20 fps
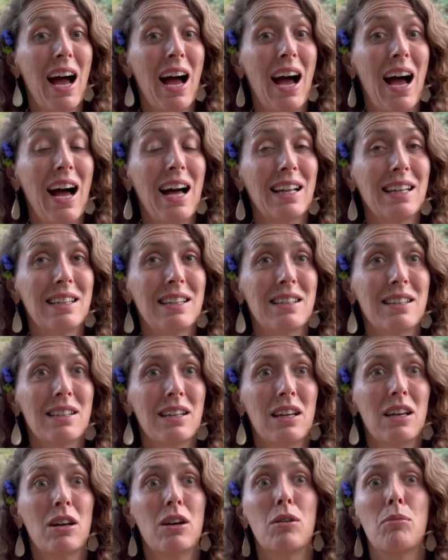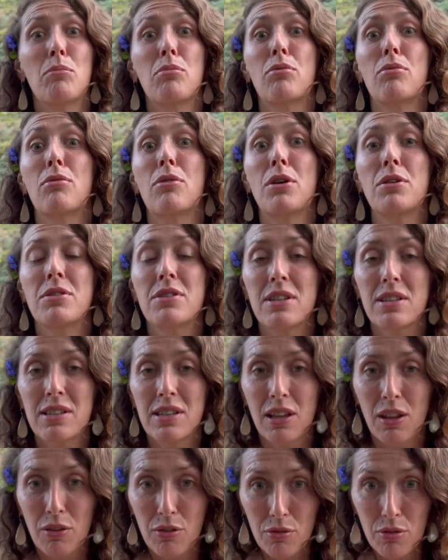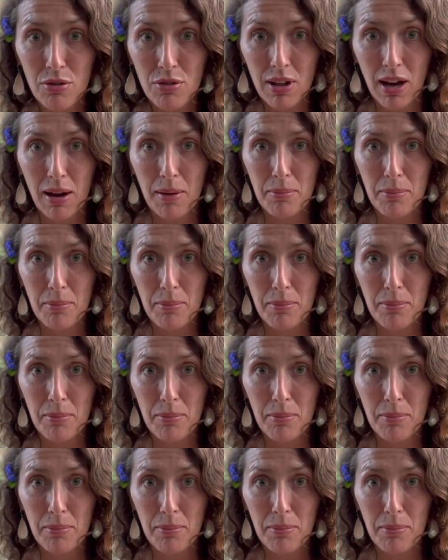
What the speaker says: and processing through that,